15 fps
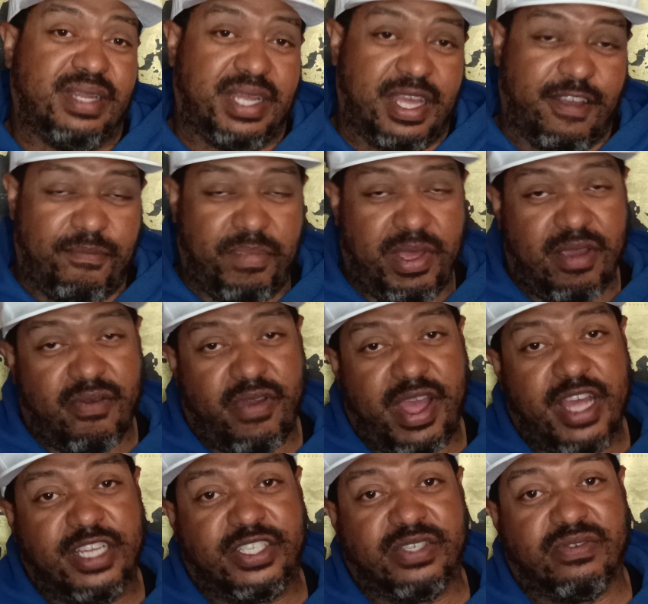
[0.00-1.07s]
Give me your
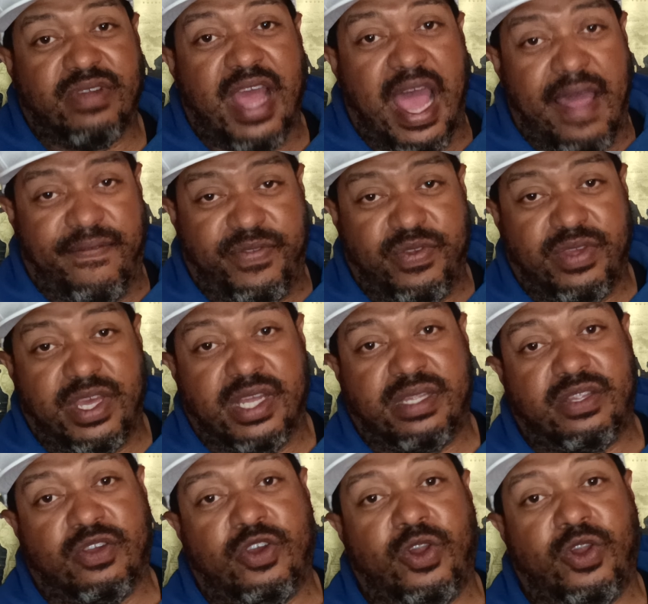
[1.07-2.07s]
answer after you get the